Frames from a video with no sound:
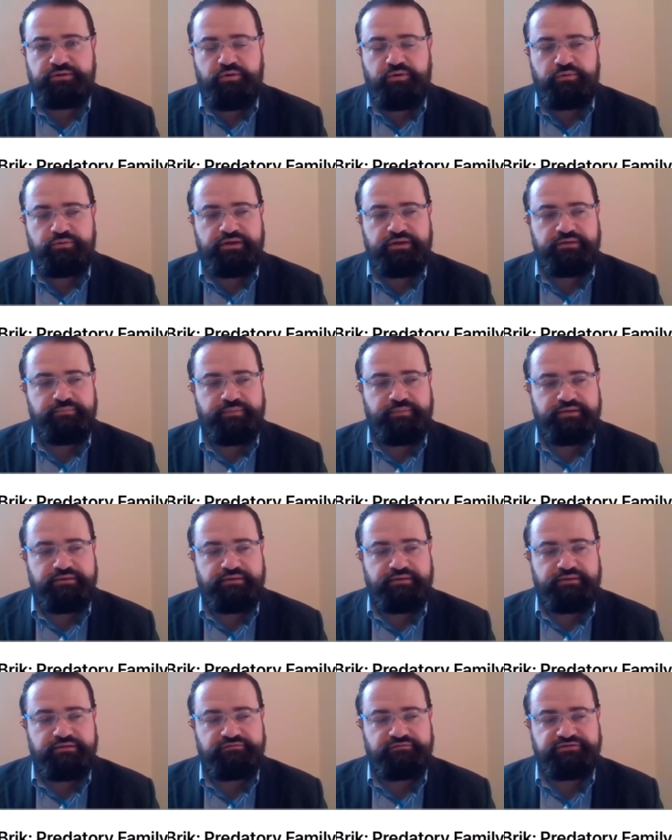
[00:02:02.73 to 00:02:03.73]
to go that,
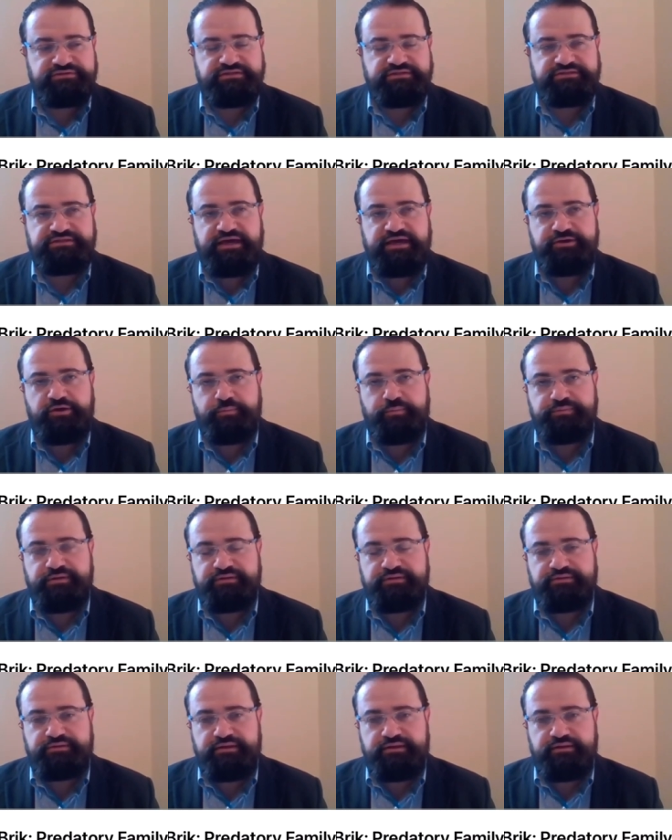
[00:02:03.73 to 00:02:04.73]
but the, the recent psyop
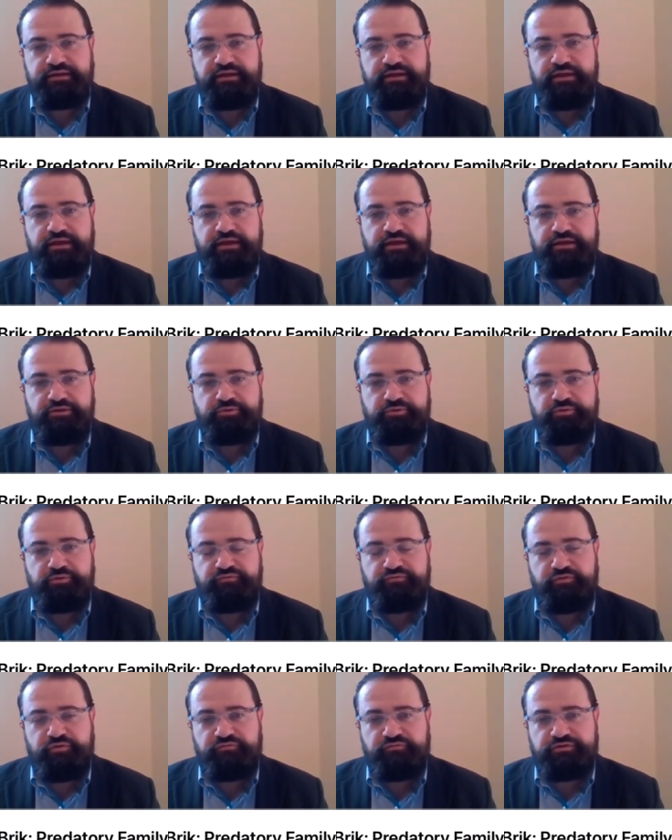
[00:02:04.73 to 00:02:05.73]
that uh,
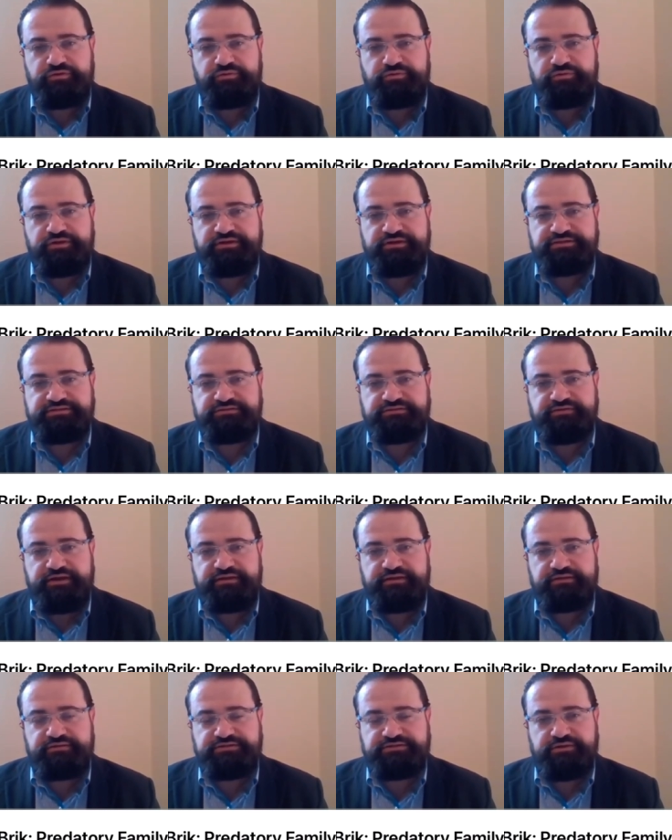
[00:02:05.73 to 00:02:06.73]
endured for over two years,
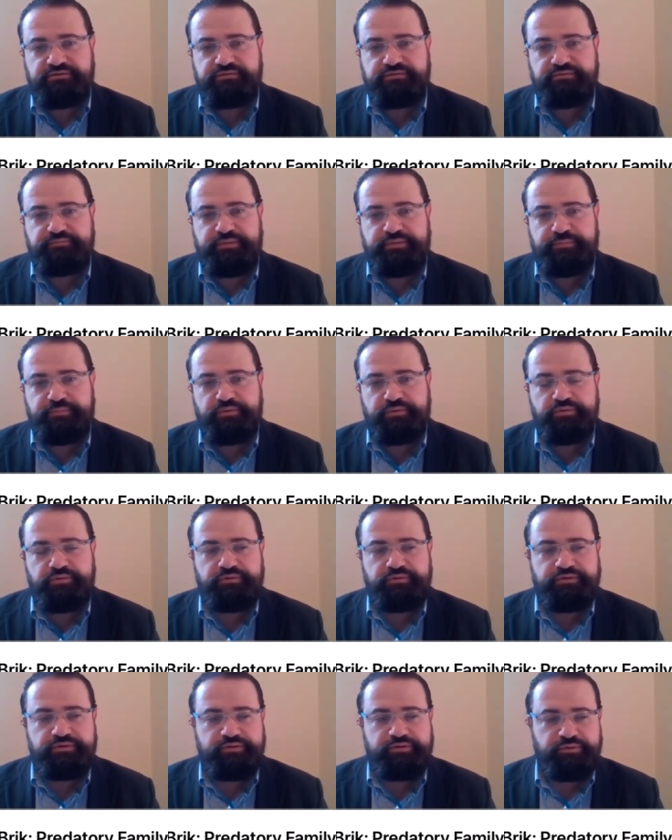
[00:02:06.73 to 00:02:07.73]
right? So people
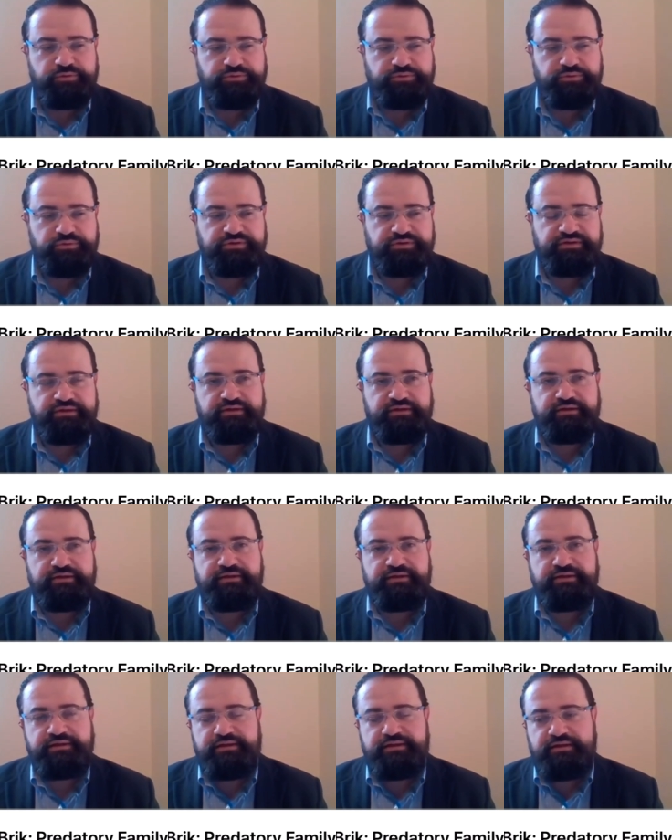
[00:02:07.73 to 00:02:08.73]
who uh, who took the
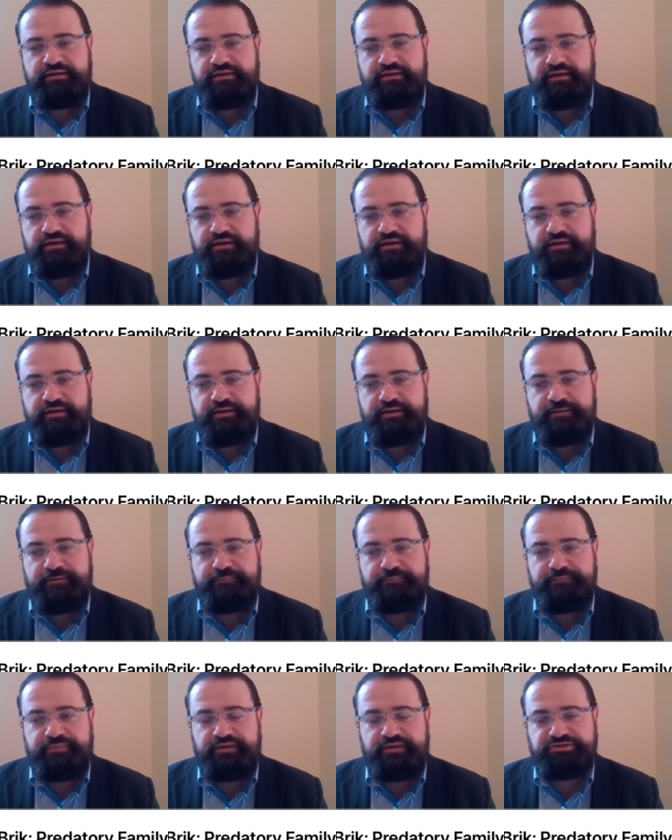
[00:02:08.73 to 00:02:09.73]
uh,
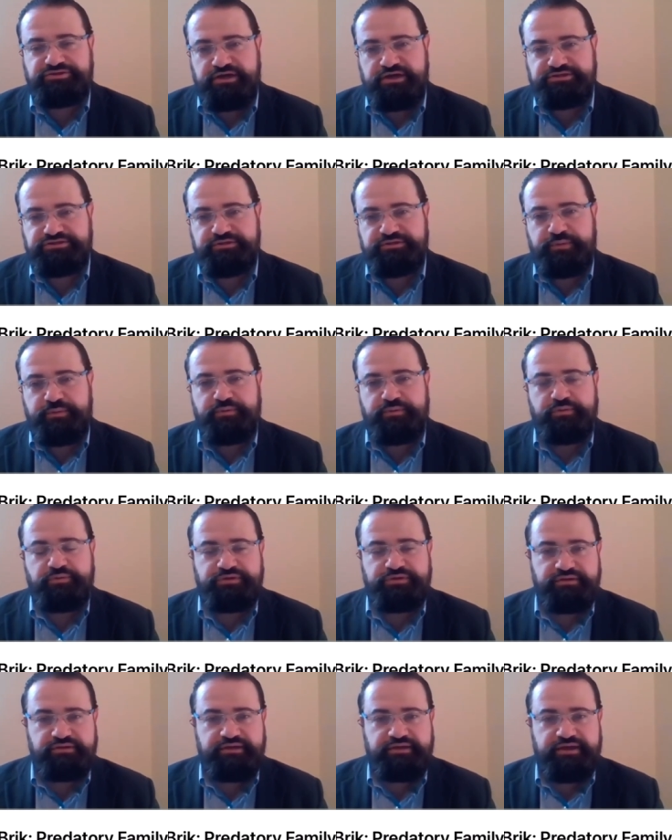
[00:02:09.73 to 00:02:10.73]
um, the injection, people
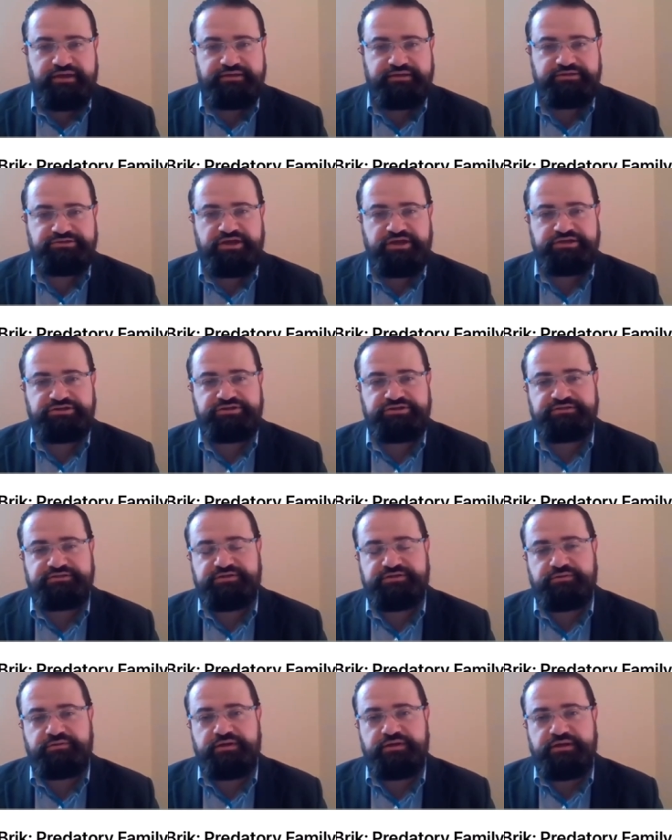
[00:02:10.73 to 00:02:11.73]
who didn't take the injection.
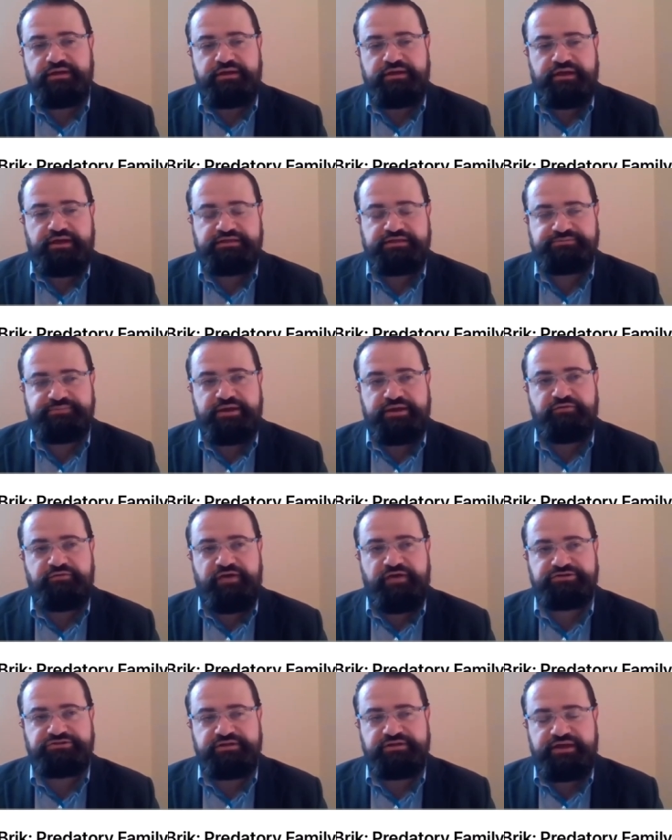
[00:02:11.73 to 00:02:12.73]
So it's
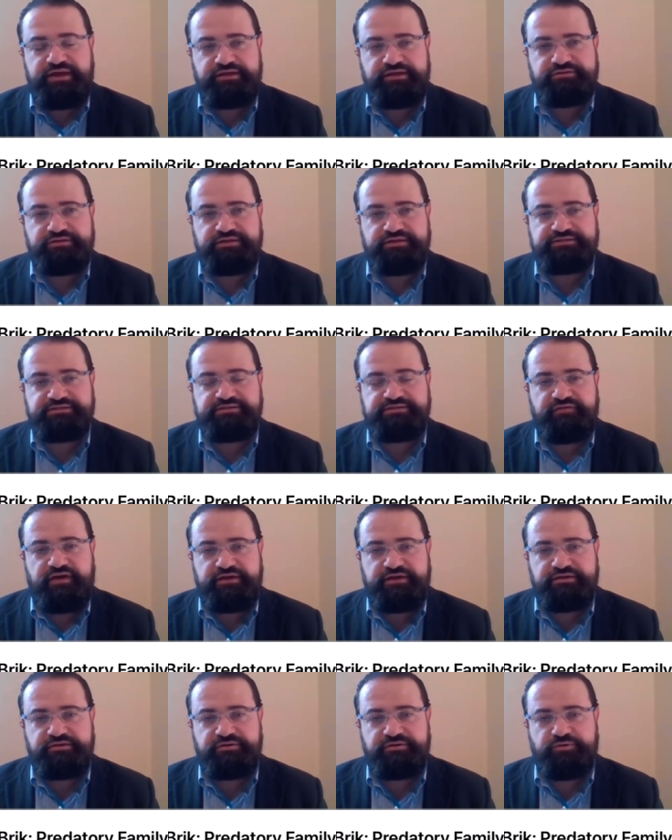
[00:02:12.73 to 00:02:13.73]
manufacturing hatred. It's
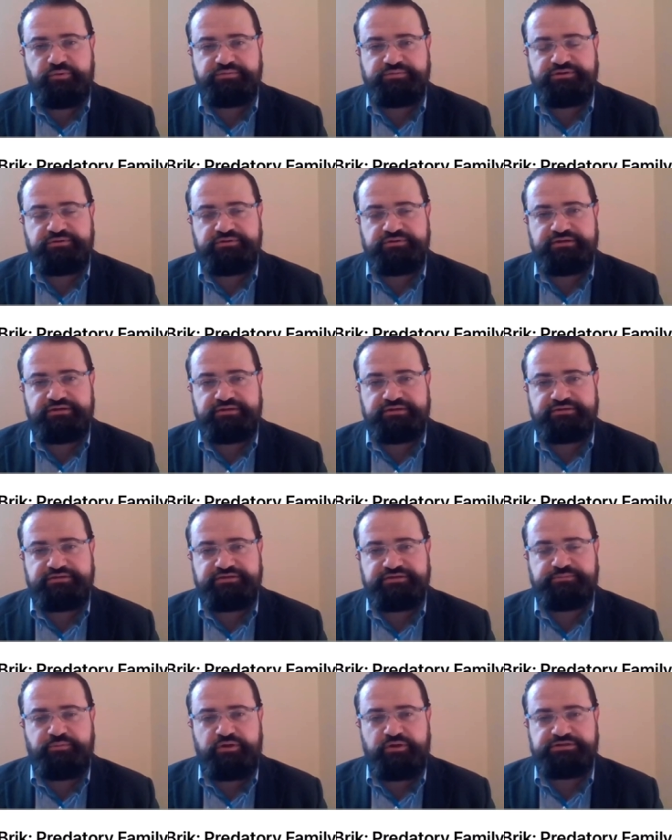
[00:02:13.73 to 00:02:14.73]
dividing the groups to the
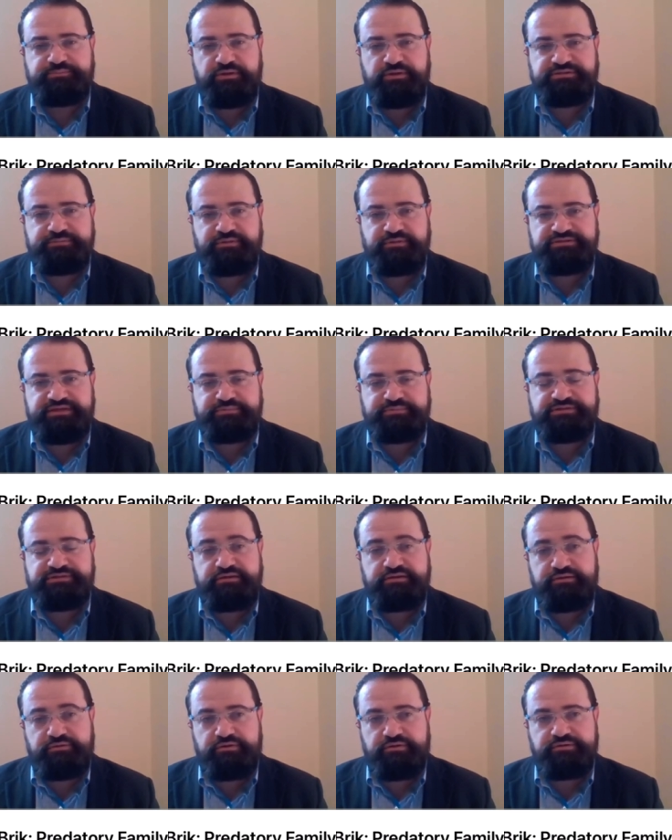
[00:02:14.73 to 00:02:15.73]
smallest possible
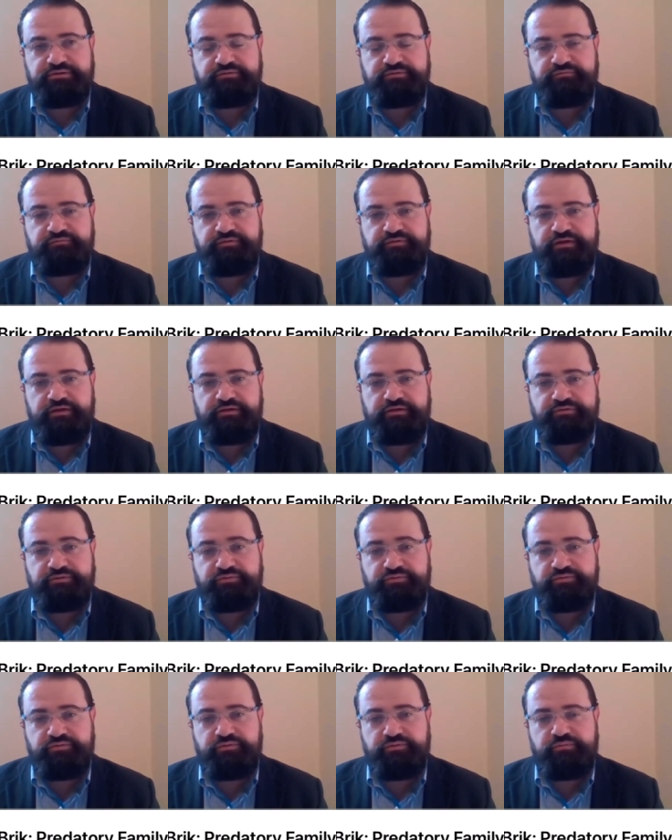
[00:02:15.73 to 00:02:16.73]
subset in order to, uh,
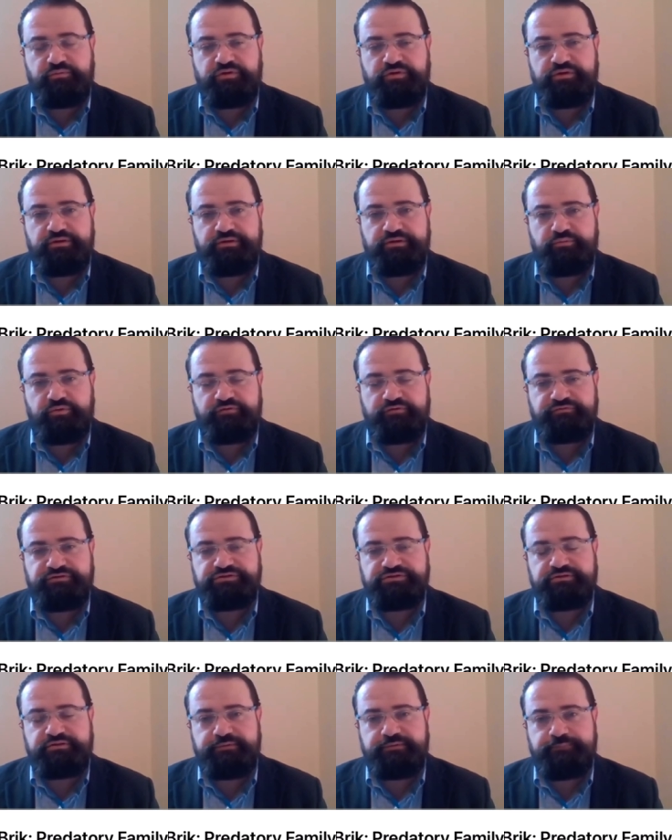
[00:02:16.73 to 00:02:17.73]
to rule more more
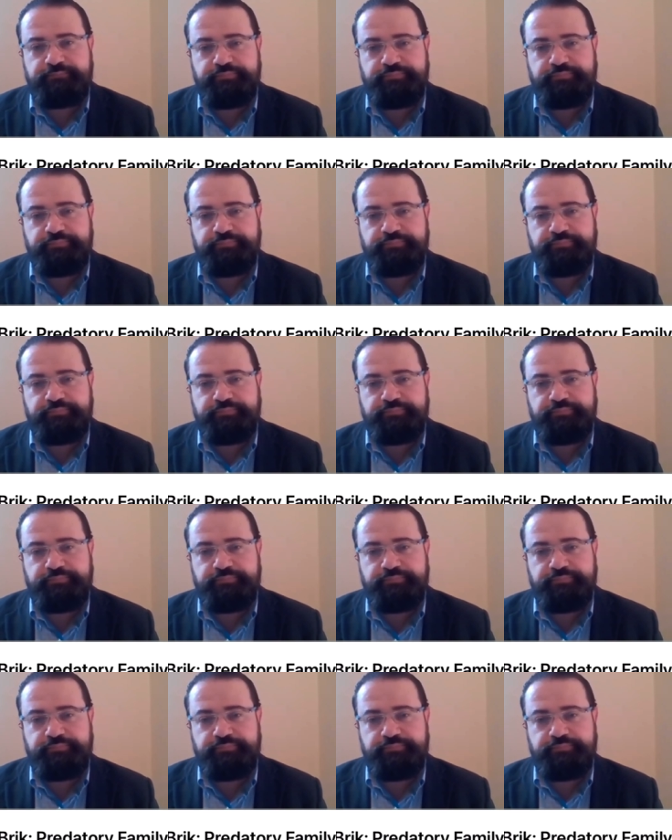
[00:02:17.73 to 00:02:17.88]
efficiently.